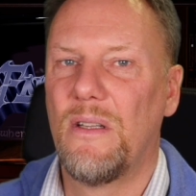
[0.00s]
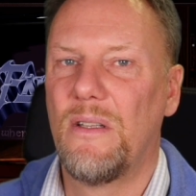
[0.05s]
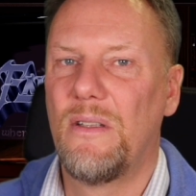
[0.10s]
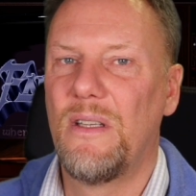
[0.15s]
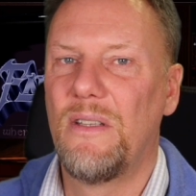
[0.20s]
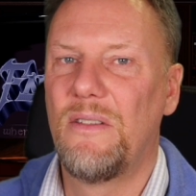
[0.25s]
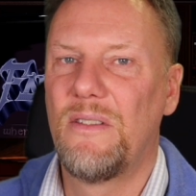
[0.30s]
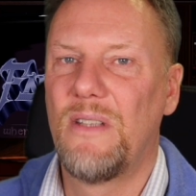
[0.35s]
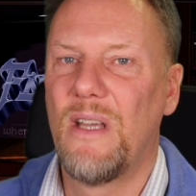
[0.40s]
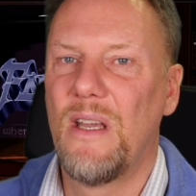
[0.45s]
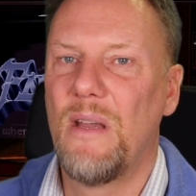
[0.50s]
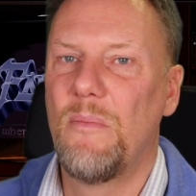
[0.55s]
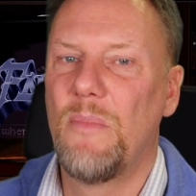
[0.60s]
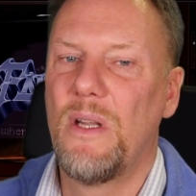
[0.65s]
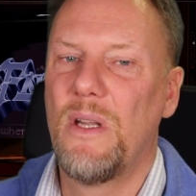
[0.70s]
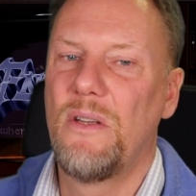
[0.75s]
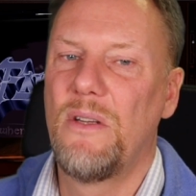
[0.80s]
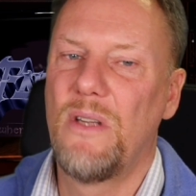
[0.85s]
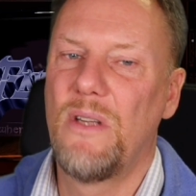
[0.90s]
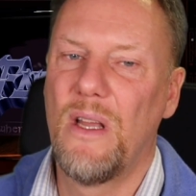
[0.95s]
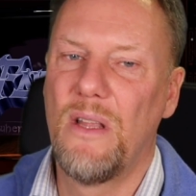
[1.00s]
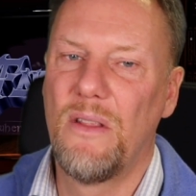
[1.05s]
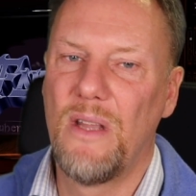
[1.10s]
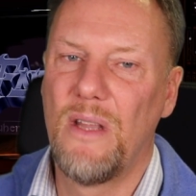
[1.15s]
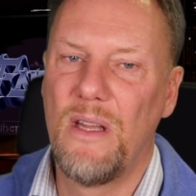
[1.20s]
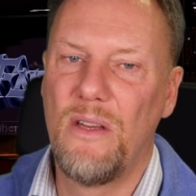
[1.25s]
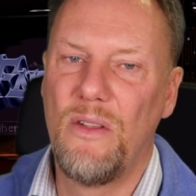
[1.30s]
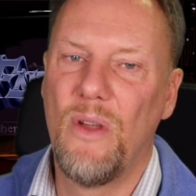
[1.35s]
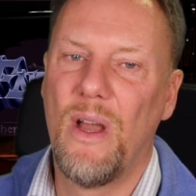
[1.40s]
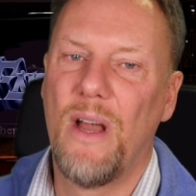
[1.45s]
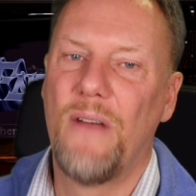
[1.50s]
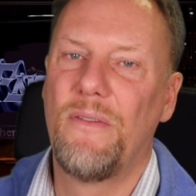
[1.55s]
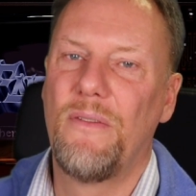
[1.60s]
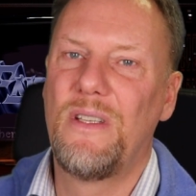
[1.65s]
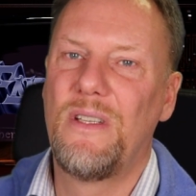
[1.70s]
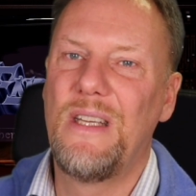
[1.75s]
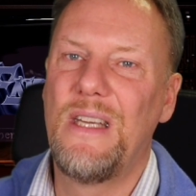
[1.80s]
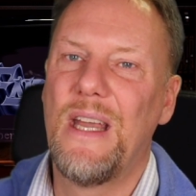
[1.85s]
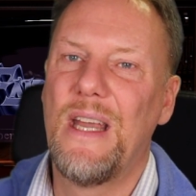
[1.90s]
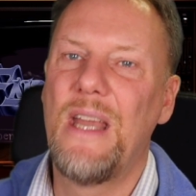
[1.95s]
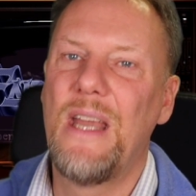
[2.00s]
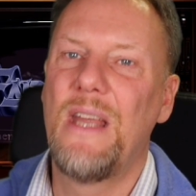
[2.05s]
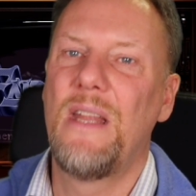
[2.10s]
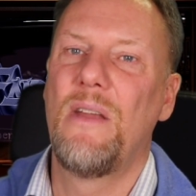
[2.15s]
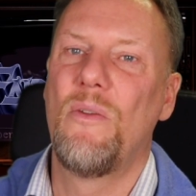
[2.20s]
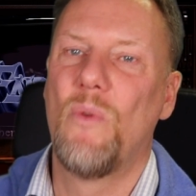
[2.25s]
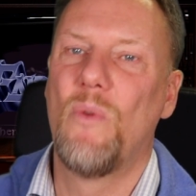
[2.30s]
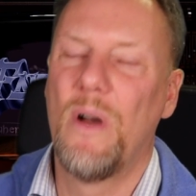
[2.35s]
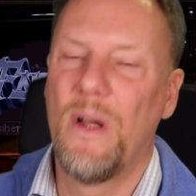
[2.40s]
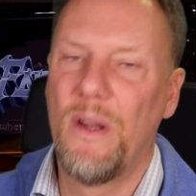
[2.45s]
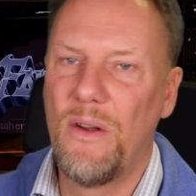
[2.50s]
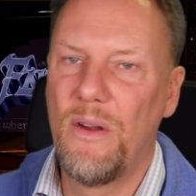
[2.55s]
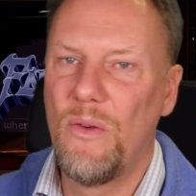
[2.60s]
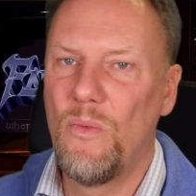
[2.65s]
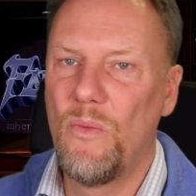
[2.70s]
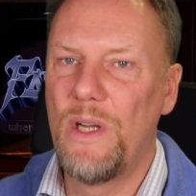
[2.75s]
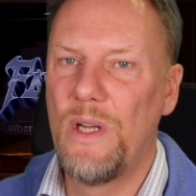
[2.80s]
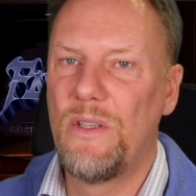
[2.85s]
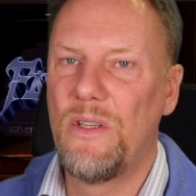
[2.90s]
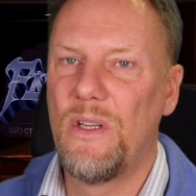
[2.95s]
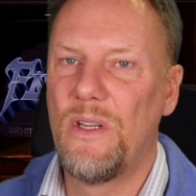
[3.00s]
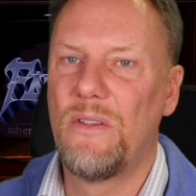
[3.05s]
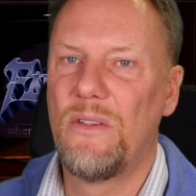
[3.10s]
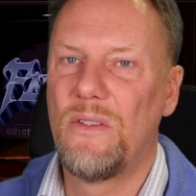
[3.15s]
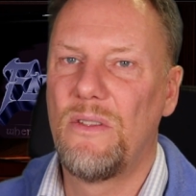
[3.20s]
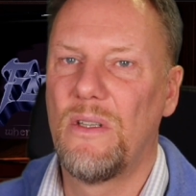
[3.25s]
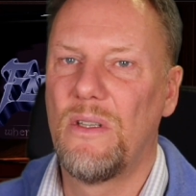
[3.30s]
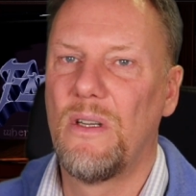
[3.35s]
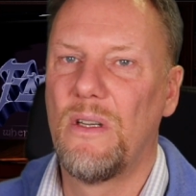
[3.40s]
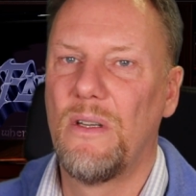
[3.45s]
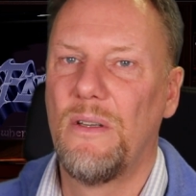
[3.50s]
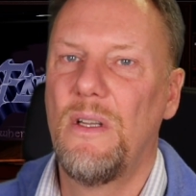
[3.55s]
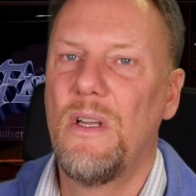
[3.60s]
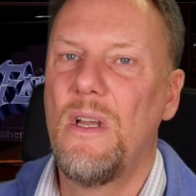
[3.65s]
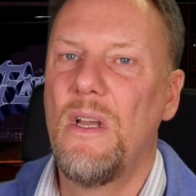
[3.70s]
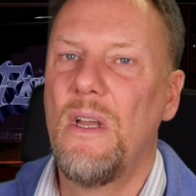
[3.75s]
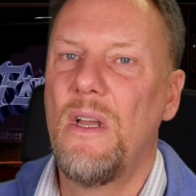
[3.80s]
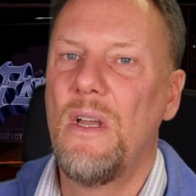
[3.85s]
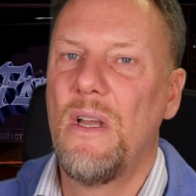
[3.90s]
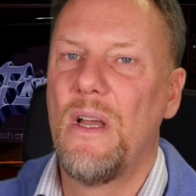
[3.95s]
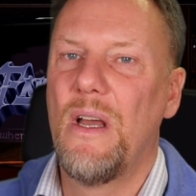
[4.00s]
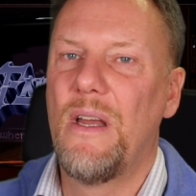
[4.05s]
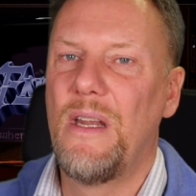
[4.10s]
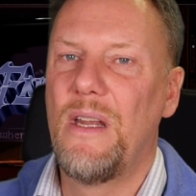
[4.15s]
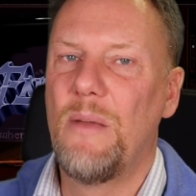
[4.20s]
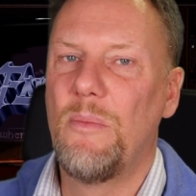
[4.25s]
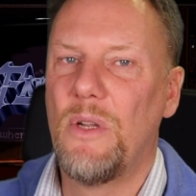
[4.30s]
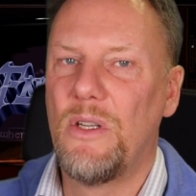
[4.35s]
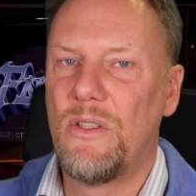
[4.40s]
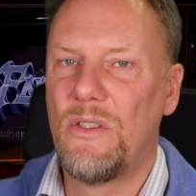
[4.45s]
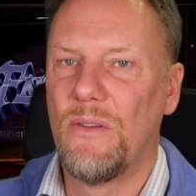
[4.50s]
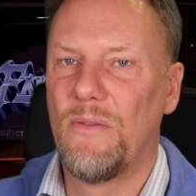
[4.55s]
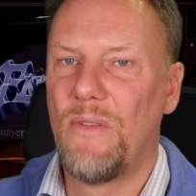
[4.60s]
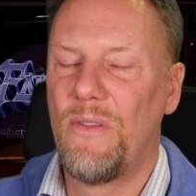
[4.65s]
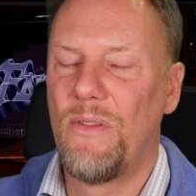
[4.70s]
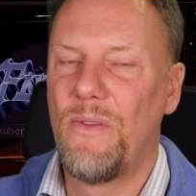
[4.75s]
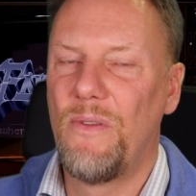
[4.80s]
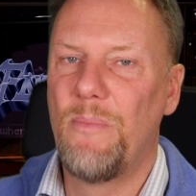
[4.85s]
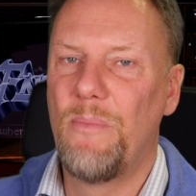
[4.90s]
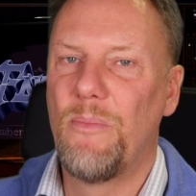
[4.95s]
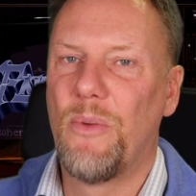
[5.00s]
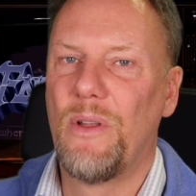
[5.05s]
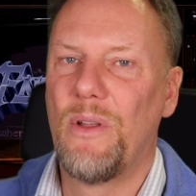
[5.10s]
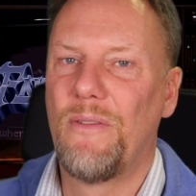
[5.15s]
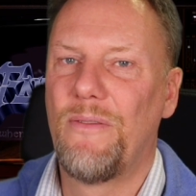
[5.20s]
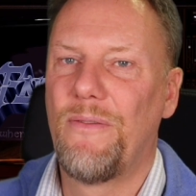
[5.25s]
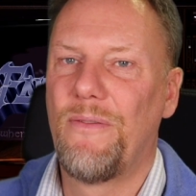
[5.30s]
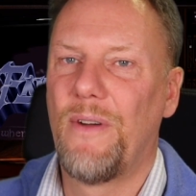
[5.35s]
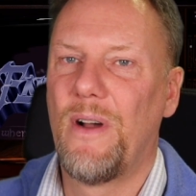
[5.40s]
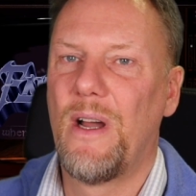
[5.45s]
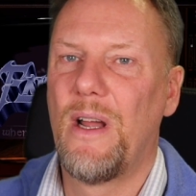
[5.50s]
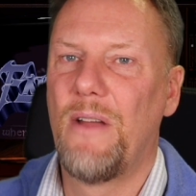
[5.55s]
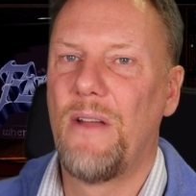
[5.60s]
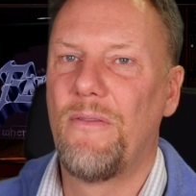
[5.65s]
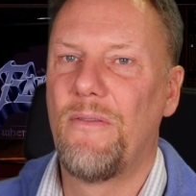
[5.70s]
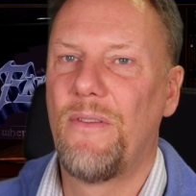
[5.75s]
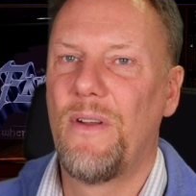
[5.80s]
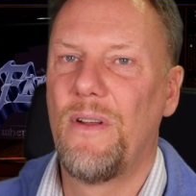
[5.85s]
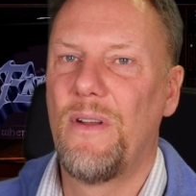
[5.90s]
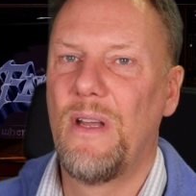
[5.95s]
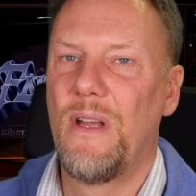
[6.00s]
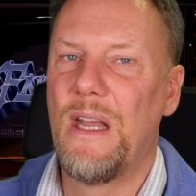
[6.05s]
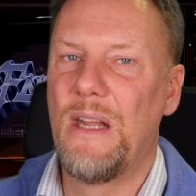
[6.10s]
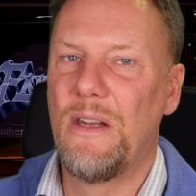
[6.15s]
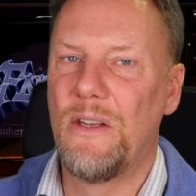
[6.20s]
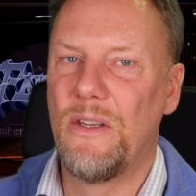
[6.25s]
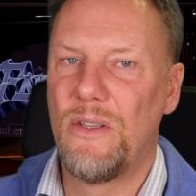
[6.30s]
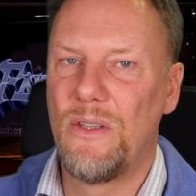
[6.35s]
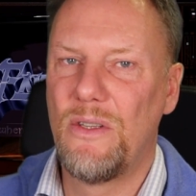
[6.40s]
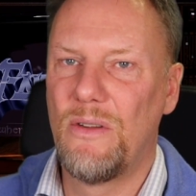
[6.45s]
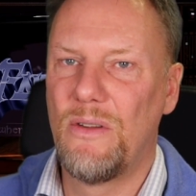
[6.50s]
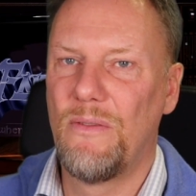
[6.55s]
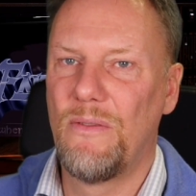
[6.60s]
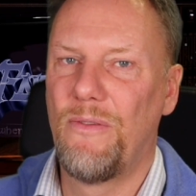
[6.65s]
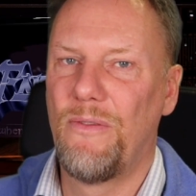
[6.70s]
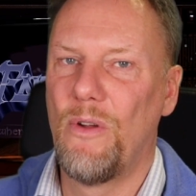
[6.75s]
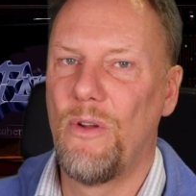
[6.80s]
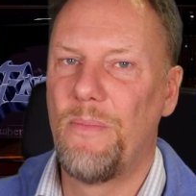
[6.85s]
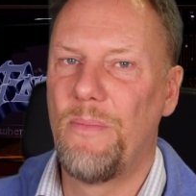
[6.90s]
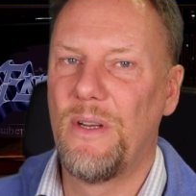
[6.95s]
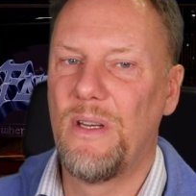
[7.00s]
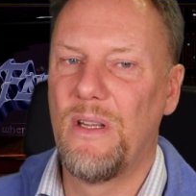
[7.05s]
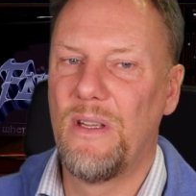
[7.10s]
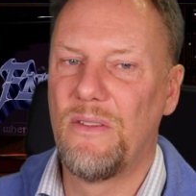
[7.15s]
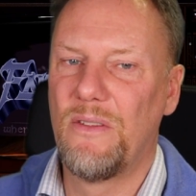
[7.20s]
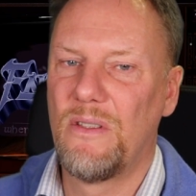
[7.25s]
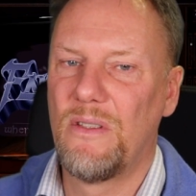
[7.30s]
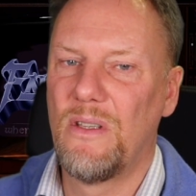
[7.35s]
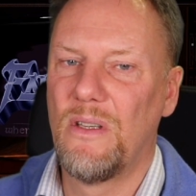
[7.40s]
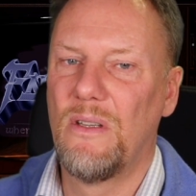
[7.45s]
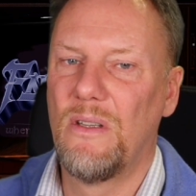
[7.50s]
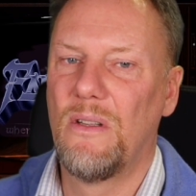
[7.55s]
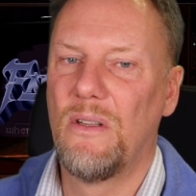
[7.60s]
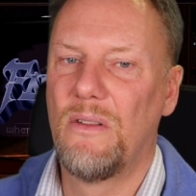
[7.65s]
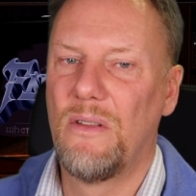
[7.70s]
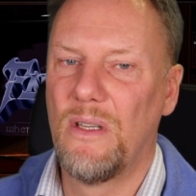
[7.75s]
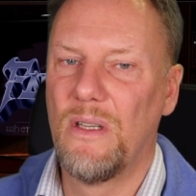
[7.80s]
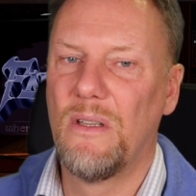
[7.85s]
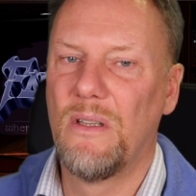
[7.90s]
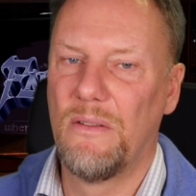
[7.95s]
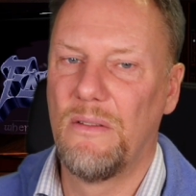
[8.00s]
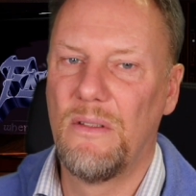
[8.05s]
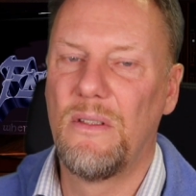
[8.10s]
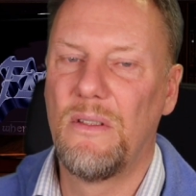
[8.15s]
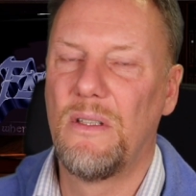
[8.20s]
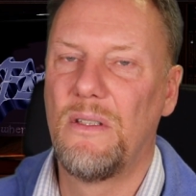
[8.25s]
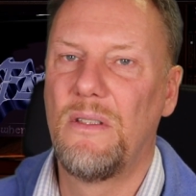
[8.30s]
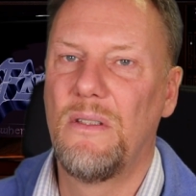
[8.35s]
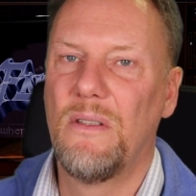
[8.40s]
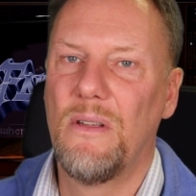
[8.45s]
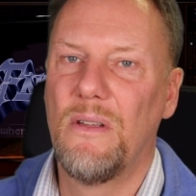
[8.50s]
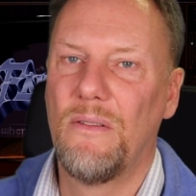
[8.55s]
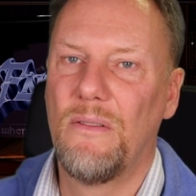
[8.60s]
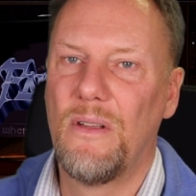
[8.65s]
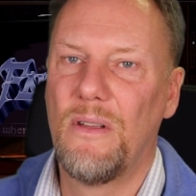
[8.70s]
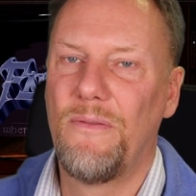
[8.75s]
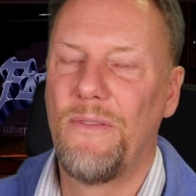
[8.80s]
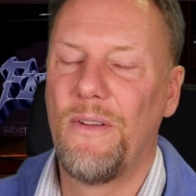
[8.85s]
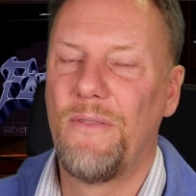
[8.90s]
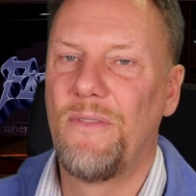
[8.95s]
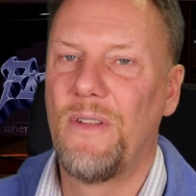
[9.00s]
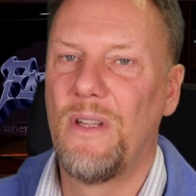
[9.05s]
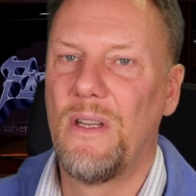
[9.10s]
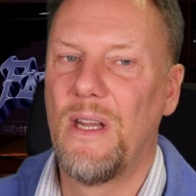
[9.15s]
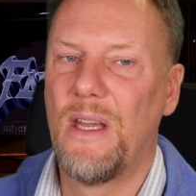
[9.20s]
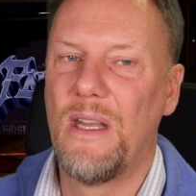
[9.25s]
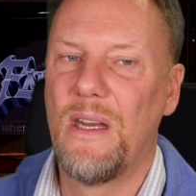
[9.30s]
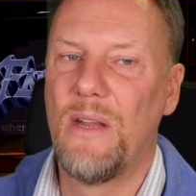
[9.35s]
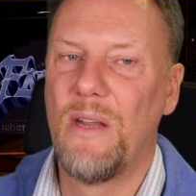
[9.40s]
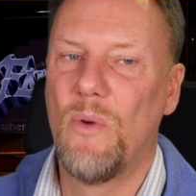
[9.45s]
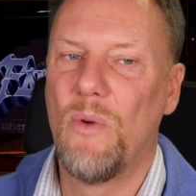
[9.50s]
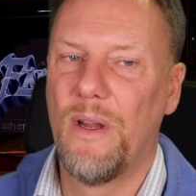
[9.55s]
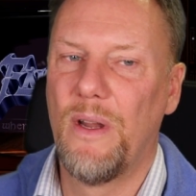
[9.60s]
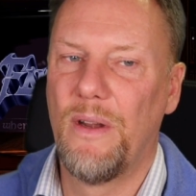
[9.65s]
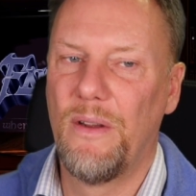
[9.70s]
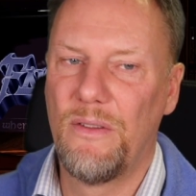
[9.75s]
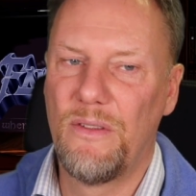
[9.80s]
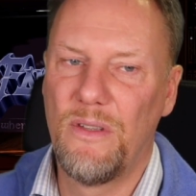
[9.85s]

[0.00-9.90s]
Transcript: disk image, and then you have a D81, which is an image of a 3.5 inch floppy disk, the 1581.